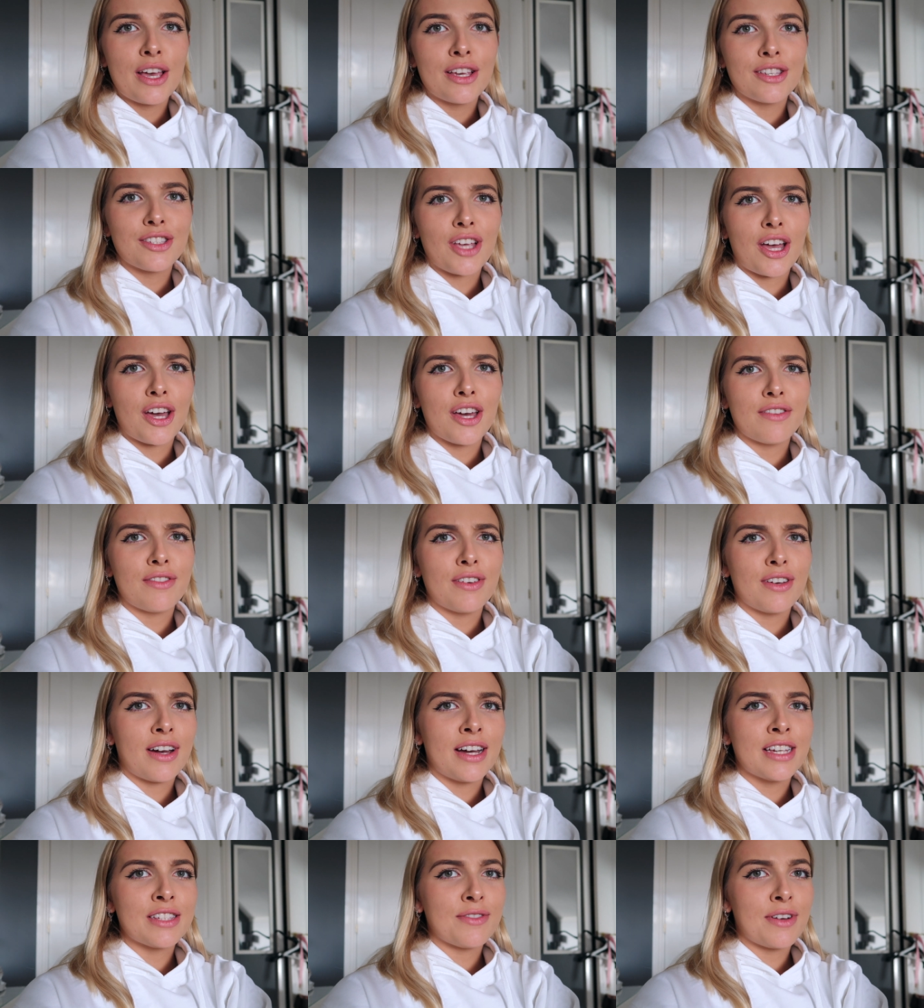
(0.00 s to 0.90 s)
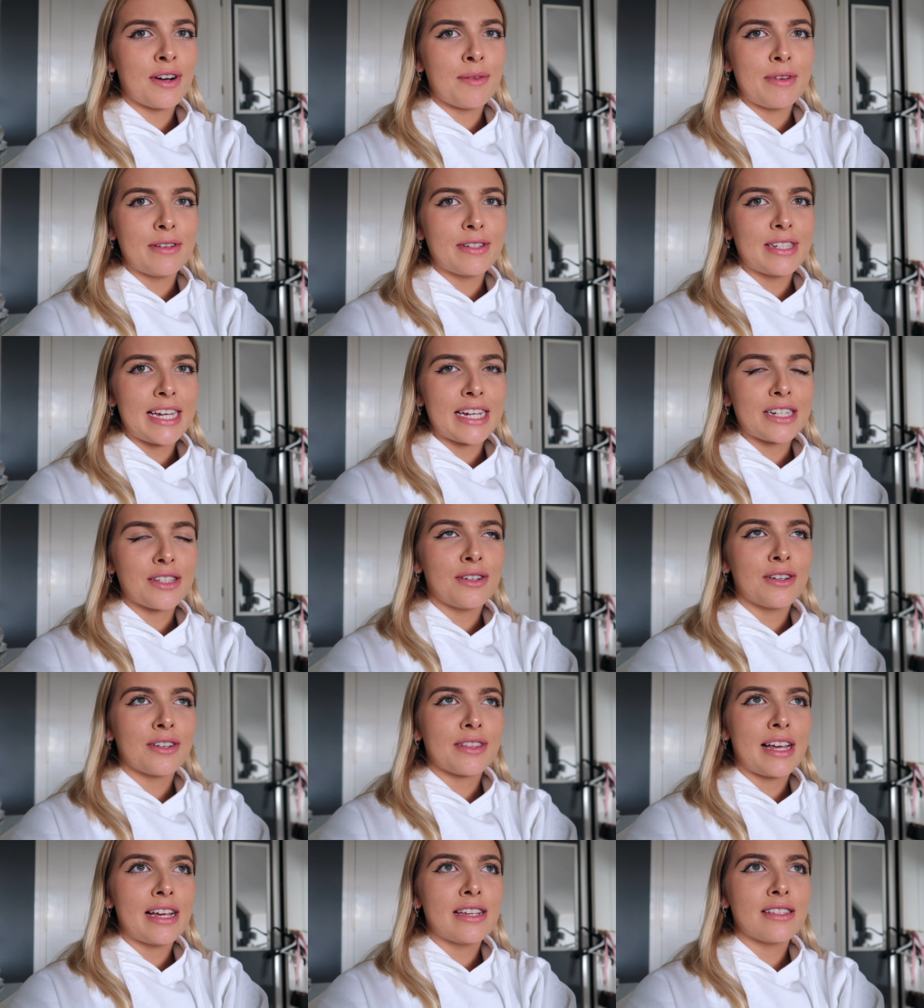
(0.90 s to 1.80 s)
So if you guys follow me on
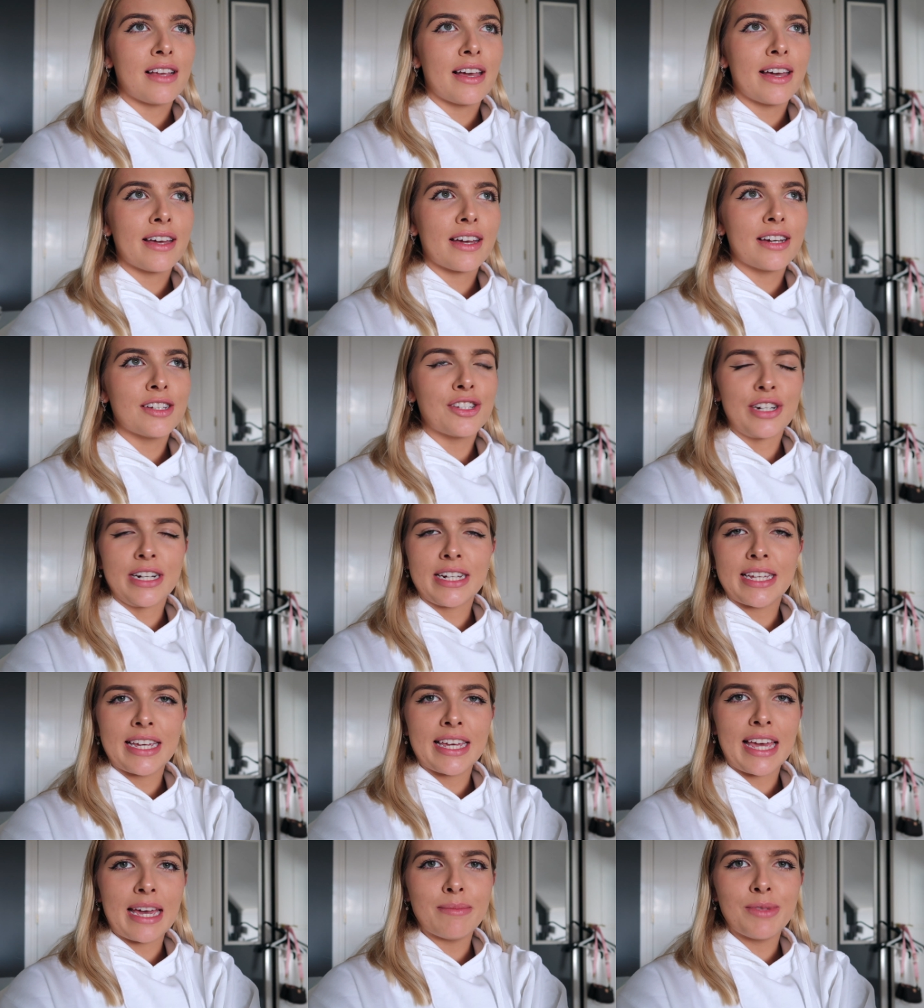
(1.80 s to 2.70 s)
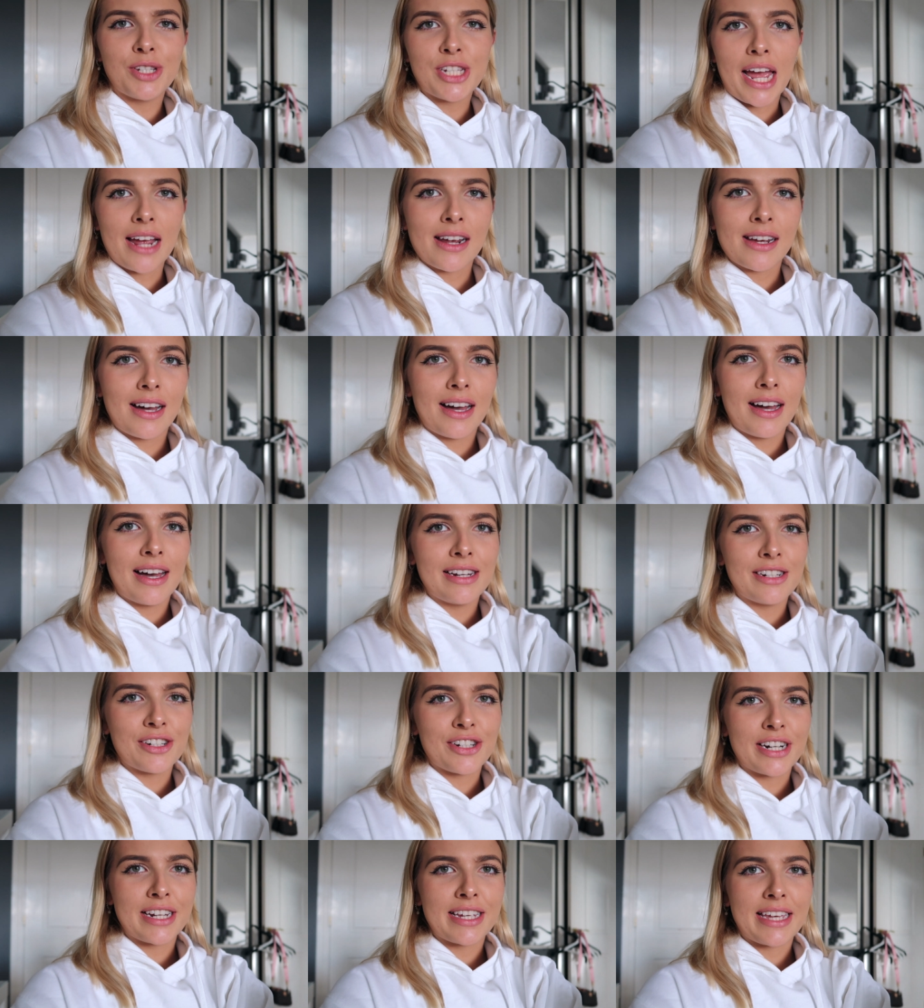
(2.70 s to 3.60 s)
TikTok, there's like a drinking game Jenga and
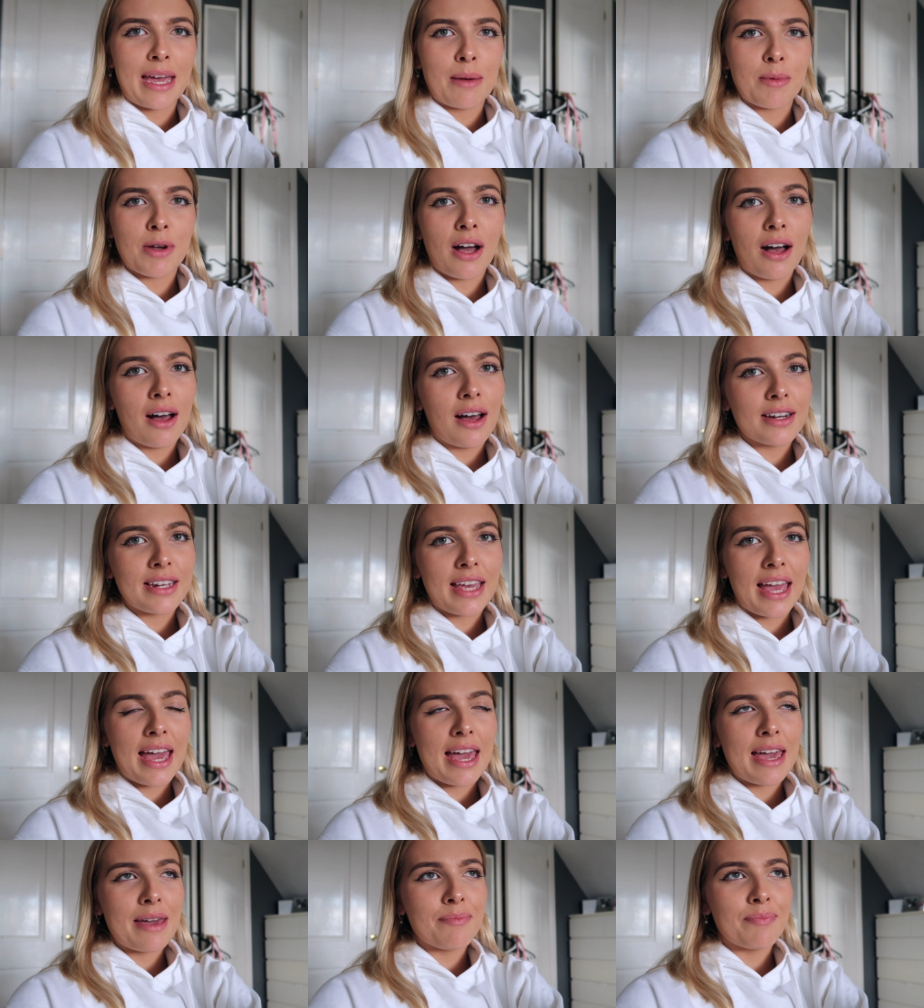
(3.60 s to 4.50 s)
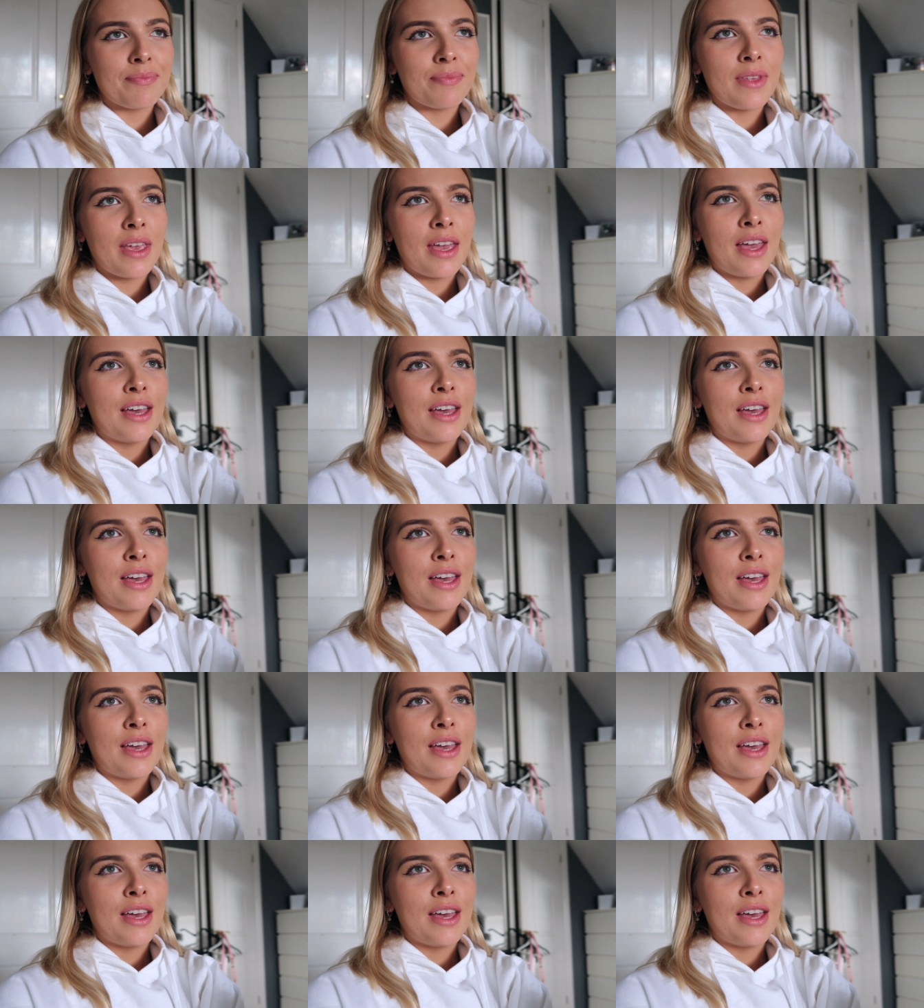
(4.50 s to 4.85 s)
a drinking game card game.